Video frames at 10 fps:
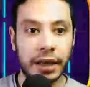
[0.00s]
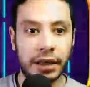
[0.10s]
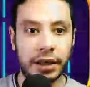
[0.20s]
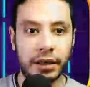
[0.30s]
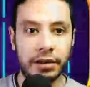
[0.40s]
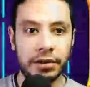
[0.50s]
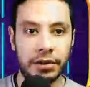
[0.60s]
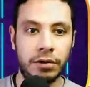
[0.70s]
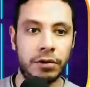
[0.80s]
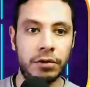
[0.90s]
Here
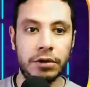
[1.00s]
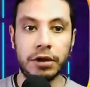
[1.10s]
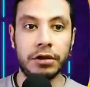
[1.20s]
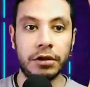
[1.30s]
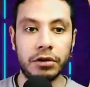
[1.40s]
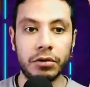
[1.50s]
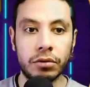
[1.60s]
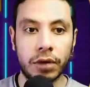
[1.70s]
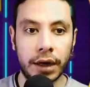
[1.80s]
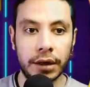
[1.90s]
you need to
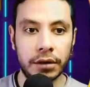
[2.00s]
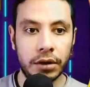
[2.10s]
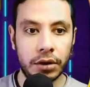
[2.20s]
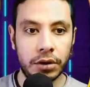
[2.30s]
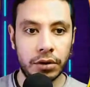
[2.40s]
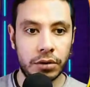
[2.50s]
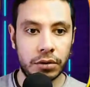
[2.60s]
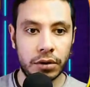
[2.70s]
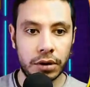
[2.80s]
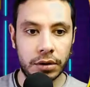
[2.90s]
write
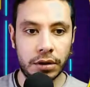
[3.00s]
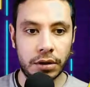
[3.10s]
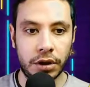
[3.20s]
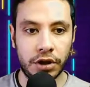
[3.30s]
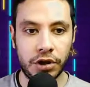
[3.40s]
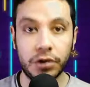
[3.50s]
your destination.